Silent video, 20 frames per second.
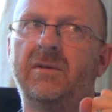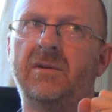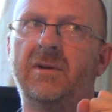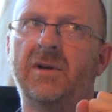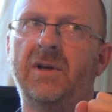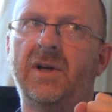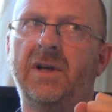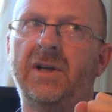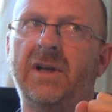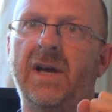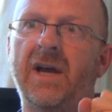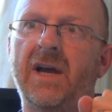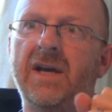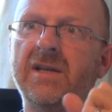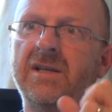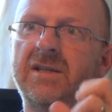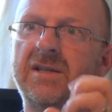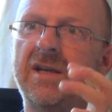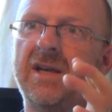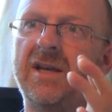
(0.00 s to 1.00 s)
and I
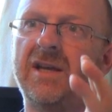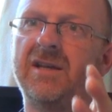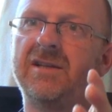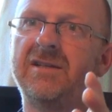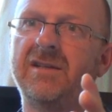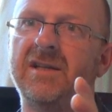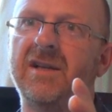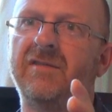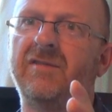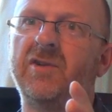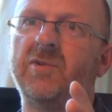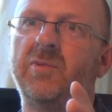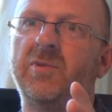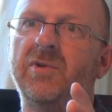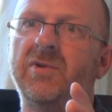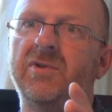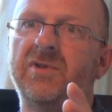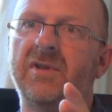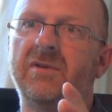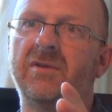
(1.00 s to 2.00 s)
hate saying it's inevitable
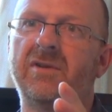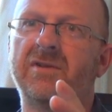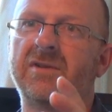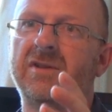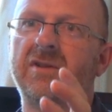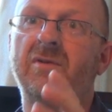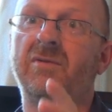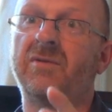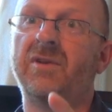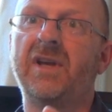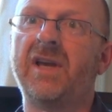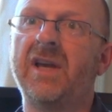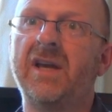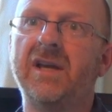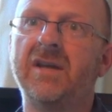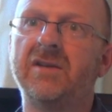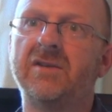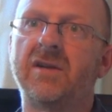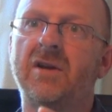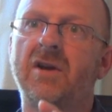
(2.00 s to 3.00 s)
you soon, because I don't think it
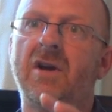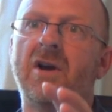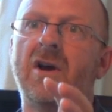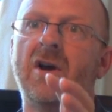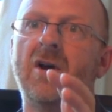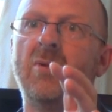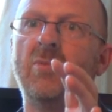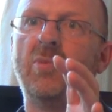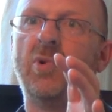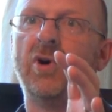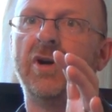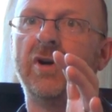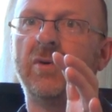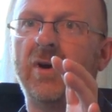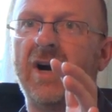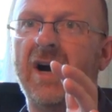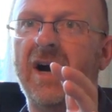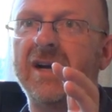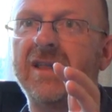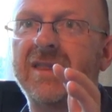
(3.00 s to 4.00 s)
is, but
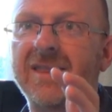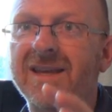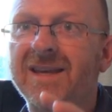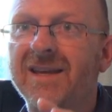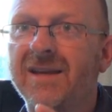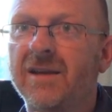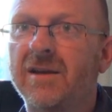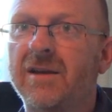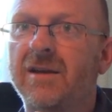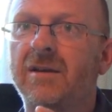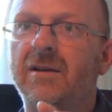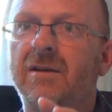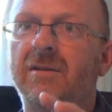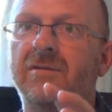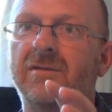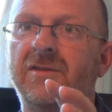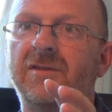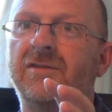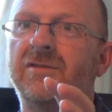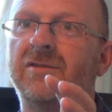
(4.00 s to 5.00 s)
it, I think
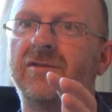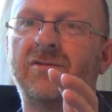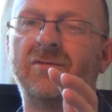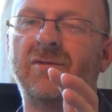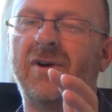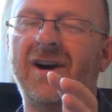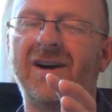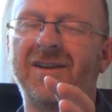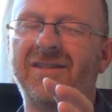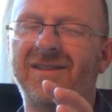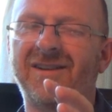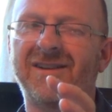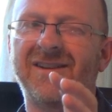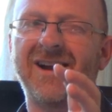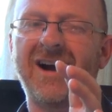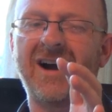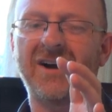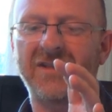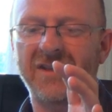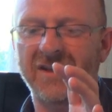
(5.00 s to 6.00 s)
this is just what I think.
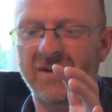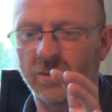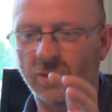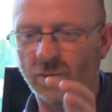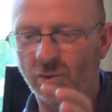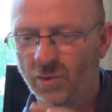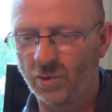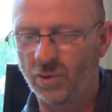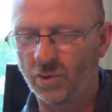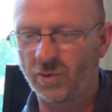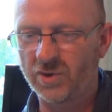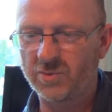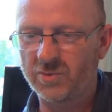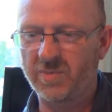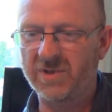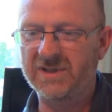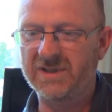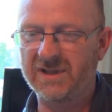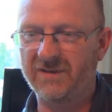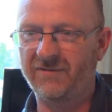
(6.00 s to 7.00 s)
I think it will always
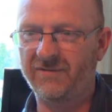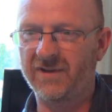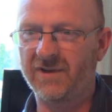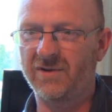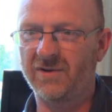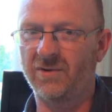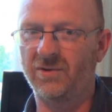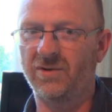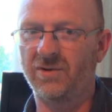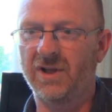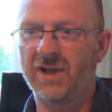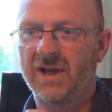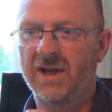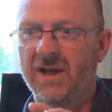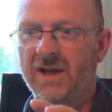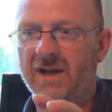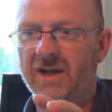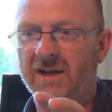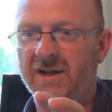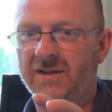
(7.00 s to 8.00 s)
be difficult
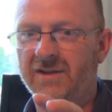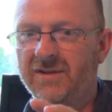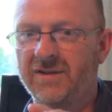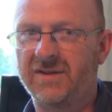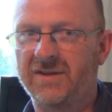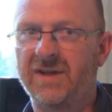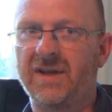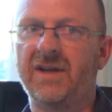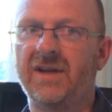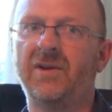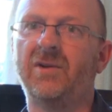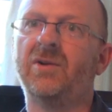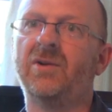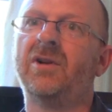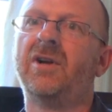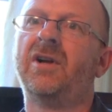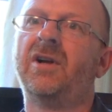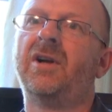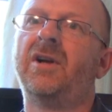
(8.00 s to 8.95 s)
until